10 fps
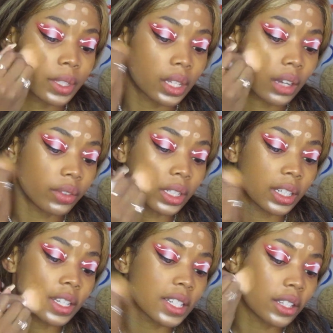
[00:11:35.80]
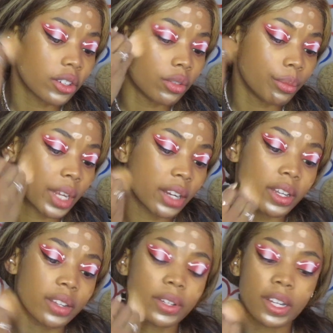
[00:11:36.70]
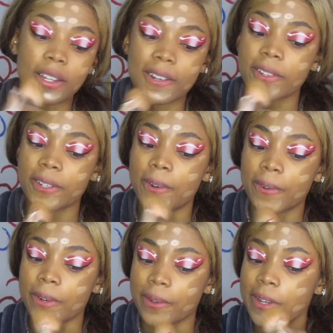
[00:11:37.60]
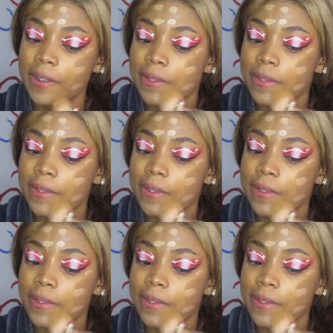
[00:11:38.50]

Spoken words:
Have a nice little marry of colors going on.